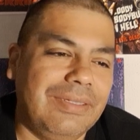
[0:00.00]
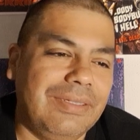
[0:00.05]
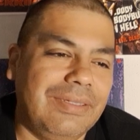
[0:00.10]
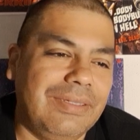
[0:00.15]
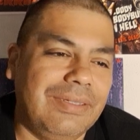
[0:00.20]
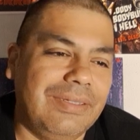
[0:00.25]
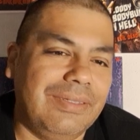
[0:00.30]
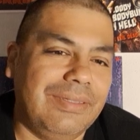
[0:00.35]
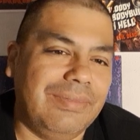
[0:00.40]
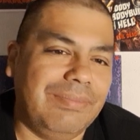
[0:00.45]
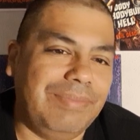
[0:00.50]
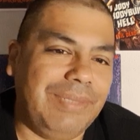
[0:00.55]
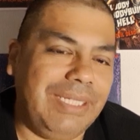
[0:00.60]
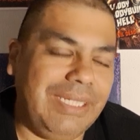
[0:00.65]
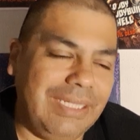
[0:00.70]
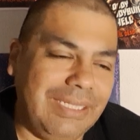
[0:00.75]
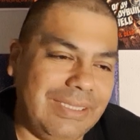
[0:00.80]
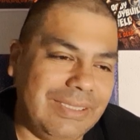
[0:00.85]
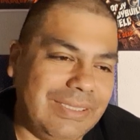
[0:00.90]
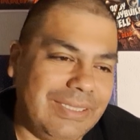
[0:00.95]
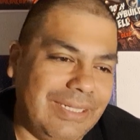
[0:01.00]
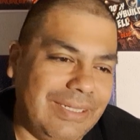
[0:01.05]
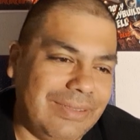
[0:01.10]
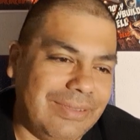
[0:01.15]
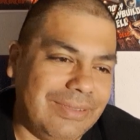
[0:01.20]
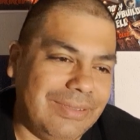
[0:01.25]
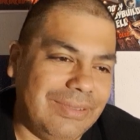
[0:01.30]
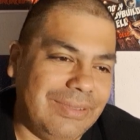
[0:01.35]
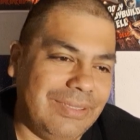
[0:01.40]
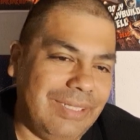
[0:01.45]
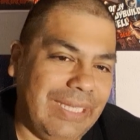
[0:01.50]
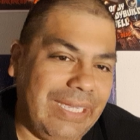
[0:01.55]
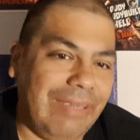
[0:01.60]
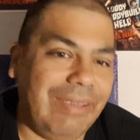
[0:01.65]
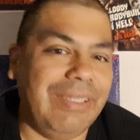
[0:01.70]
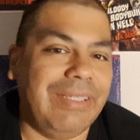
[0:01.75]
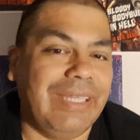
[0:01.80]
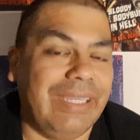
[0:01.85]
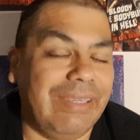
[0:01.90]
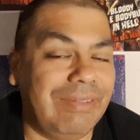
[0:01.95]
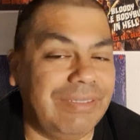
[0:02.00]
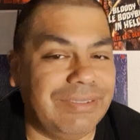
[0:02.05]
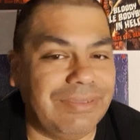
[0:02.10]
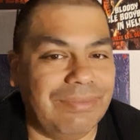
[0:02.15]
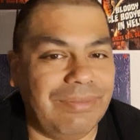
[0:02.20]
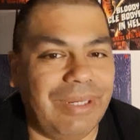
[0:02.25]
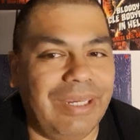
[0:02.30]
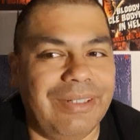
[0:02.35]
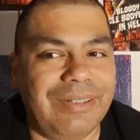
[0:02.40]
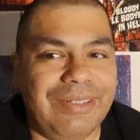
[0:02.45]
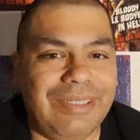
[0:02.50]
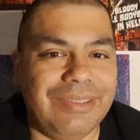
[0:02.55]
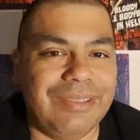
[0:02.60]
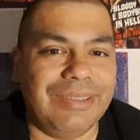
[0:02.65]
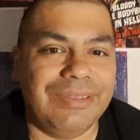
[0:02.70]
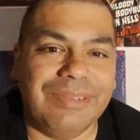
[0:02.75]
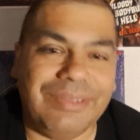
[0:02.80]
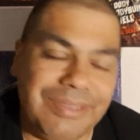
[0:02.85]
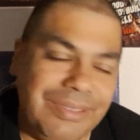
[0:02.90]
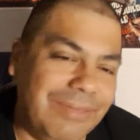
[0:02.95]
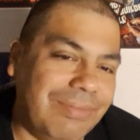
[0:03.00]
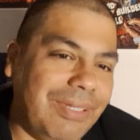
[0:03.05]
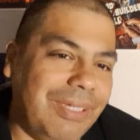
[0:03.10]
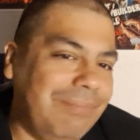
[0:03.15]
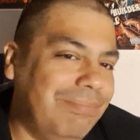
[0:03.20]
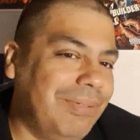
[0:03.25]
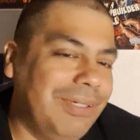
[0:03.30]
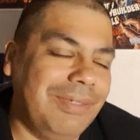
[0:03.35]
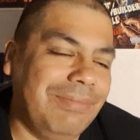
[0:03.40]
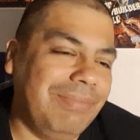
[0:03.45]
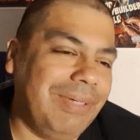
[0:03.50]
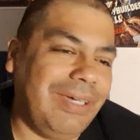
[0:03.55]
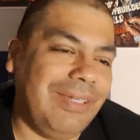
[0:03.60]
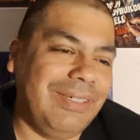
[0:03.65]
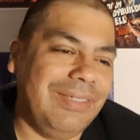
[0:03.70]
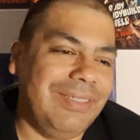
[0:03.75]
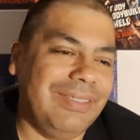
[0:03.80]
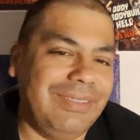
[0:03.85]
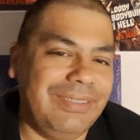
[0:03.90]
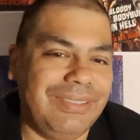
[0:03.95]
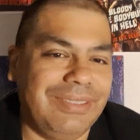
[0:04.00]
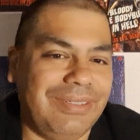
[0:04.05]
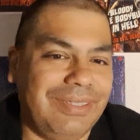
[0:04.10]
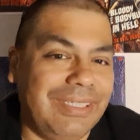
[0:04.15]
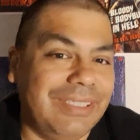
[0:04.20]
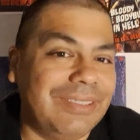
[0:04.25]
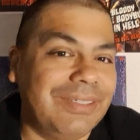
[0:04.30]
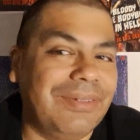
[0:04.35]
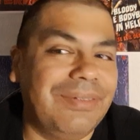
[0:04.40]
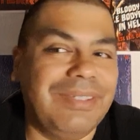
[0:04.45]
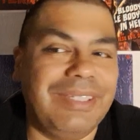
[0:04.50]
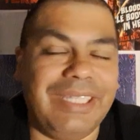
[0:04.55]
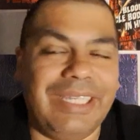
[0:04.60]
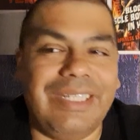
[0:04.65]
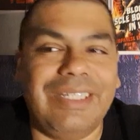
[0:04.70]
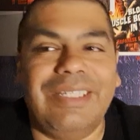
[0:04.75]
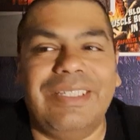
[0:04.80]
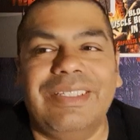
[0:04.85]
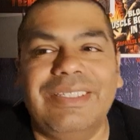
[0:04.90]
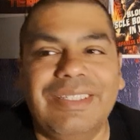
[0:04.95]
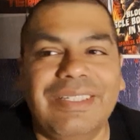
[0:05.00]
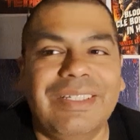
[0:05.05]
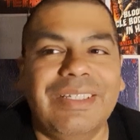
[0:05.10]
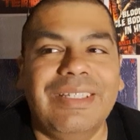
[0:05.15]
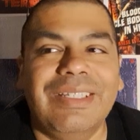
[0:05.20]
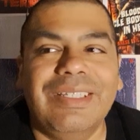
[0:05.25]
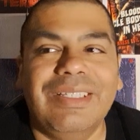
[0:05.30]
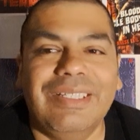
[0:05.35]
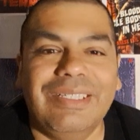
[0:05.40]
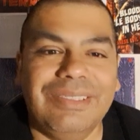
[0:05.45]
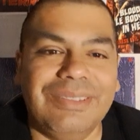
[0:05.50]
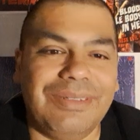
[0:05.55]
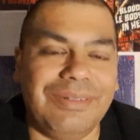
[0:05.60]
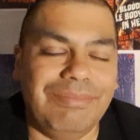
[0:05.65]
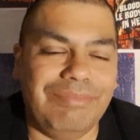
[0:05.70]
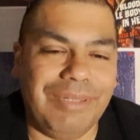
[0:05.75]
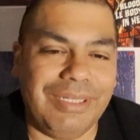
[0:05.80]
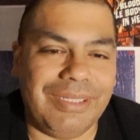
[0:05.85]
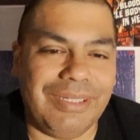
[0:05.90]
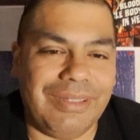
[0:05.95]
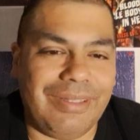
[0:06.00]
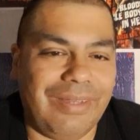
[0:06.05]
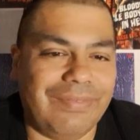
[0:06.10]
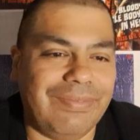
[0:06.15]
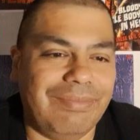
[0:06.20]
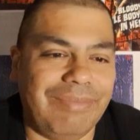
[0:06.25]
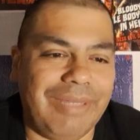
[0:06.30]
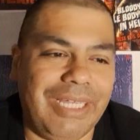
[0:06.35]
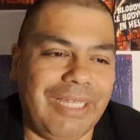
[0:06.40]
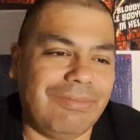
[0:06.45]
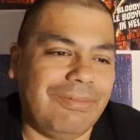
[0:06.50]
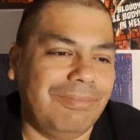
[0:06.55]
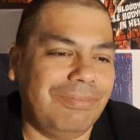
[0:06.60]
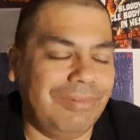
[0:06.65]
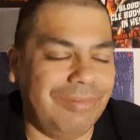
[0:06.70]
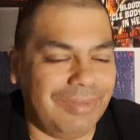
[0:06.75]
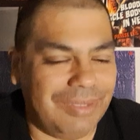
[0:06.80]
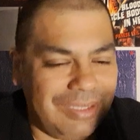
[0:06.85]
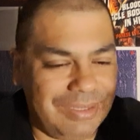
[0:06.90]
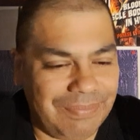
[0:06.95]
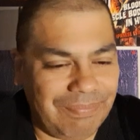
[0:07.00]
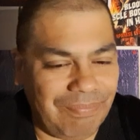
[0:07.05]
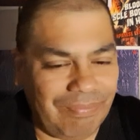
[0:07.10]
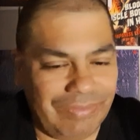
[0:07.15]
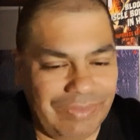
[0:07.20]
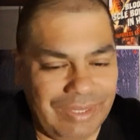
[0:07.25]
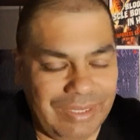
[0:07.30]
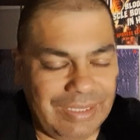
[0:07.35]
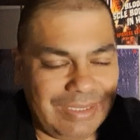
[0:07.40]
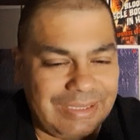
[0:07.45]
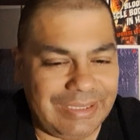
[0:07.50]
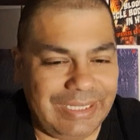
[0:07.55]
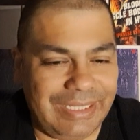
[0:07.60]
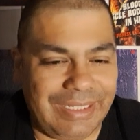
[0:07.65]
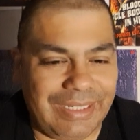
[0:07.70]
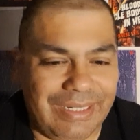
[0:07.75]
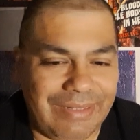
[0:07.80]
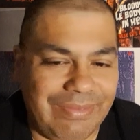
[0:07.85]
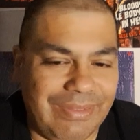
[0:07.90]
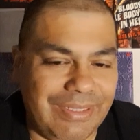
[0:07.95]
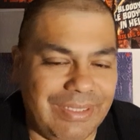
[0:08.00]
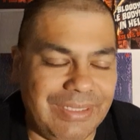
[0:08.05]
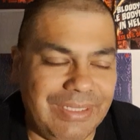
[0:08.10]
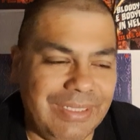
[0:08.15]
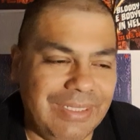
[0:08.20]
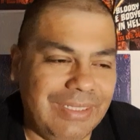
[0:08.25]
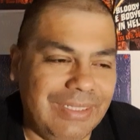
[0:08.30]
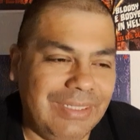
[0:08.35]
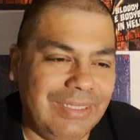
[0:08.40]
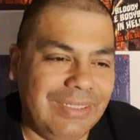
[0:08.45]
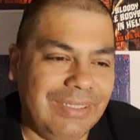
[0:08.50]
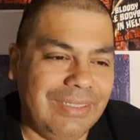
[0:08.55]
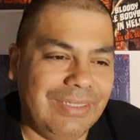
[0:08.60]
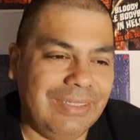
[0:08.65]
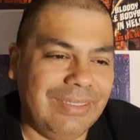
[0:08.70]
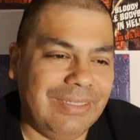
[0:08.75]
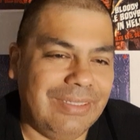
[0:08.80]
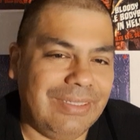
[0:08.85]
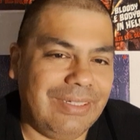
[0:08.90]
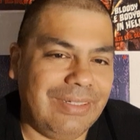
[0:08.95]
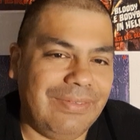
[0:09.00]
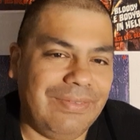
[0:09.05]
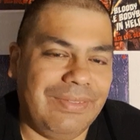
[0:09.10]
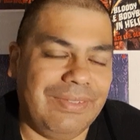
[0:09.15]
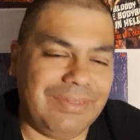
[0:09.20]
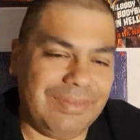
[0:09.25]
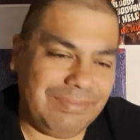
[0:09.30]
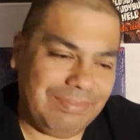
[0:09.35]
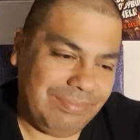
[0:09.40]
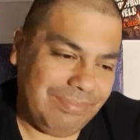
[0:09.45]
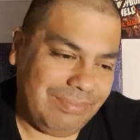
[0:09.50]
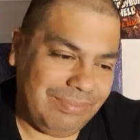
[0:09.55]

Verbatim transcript: uh, Pete tells Larry. Larry's a writer. He's like, dude, you can write a book about it. He's like, let's go get it. Let's go bring the coffin back. We'll pull the stake out of the out of the